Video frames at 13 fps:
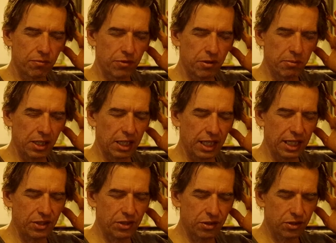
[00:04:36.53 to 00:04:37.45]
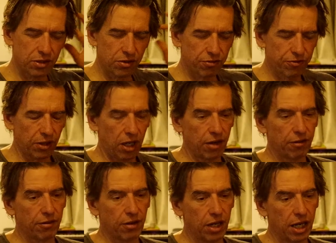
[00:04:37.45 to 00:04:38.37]
the Middle Ages far
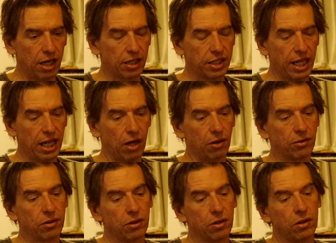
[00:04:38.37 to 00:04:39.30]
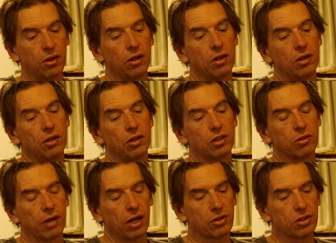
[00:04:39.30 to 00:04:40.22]
and down
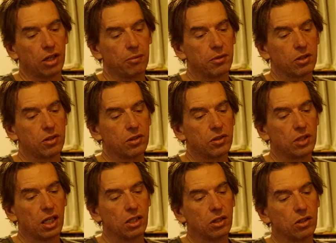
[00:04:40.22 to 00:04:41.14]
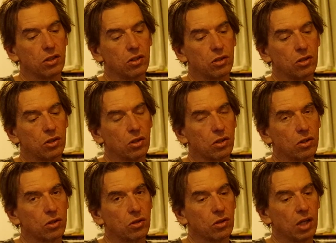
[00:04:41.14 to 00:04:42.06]
to our time, then
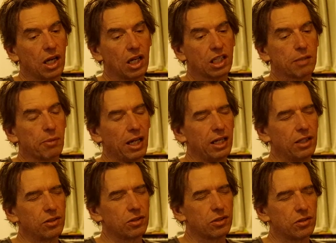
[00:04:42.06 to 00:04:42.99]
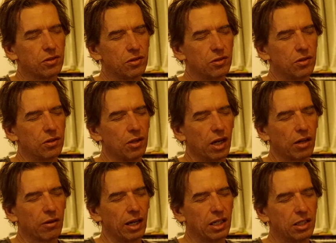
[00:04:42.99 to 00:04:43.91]
it explains a
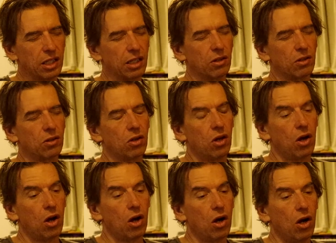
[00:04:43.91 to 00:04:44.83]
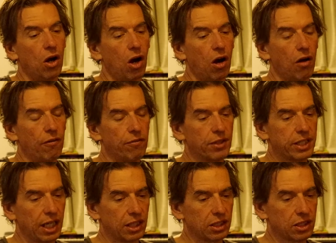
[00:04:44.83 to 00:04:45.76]
great deal of the
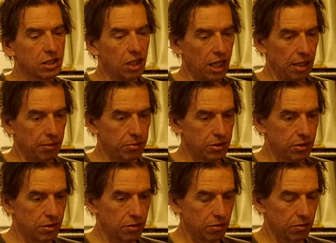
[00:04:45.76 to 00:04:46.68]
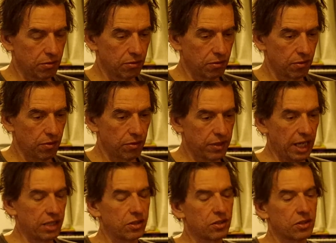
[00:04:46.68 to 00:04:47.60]
text types.
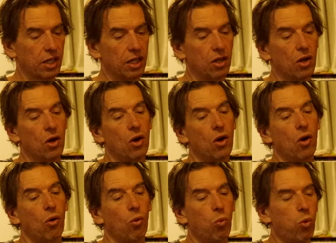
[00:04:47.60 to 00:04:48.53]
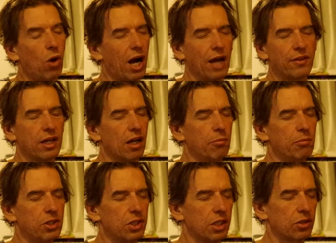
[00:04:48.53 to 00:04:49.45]
That is to say, why they are
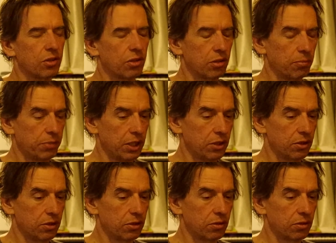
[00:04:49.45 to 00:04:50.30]
missing certain pieces.